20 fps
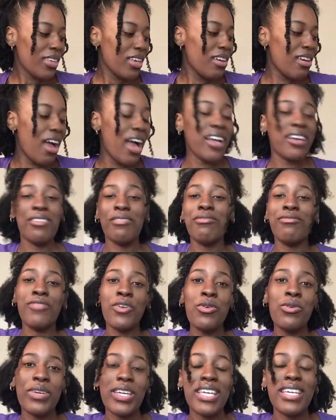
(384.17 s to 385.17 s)
I could
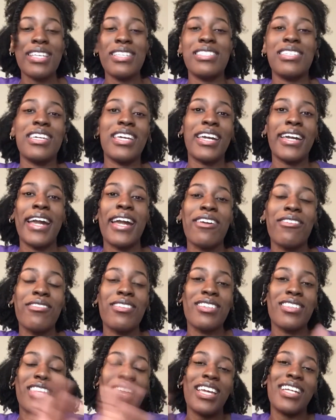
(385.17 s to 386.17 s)
focus and get
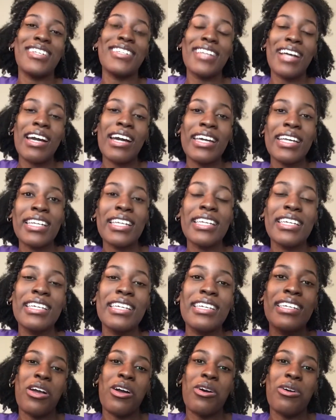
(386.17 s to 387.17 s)
everything done.
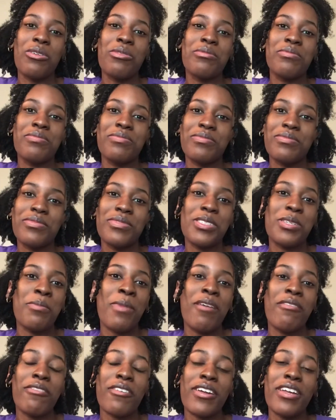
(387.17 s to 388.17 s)
So to
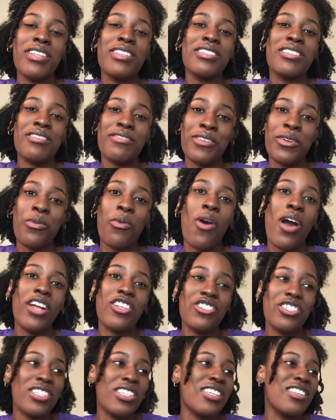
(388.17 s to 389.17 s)
my friends, if you're
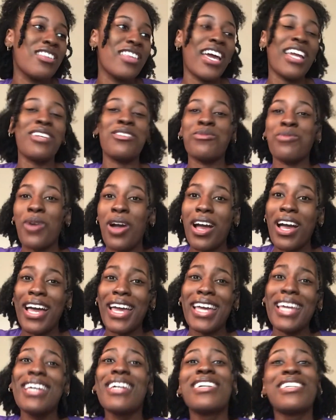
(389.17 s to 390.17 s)
watching it, that is
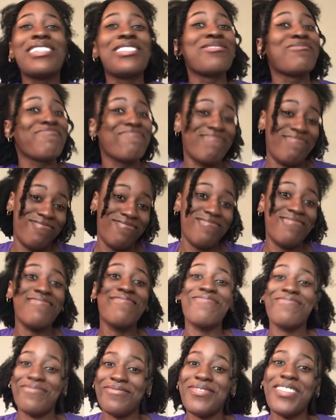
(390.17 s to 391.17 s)
why.
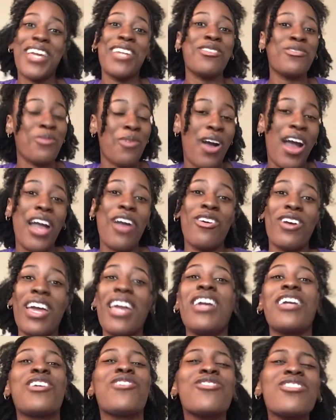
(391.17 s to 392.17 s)
That is why, okay?
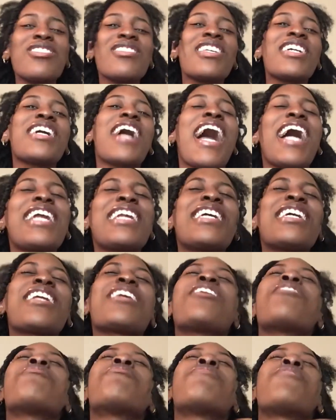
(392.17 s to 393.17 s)
I
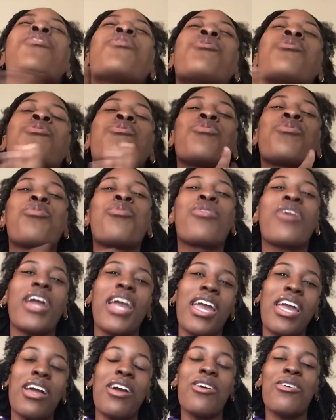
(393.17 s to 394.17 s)
needed a phone
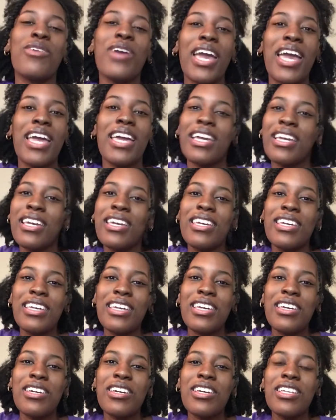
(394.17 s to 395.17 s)
break, okay?
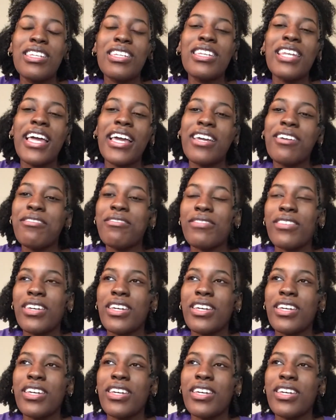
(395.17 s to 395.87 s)
Life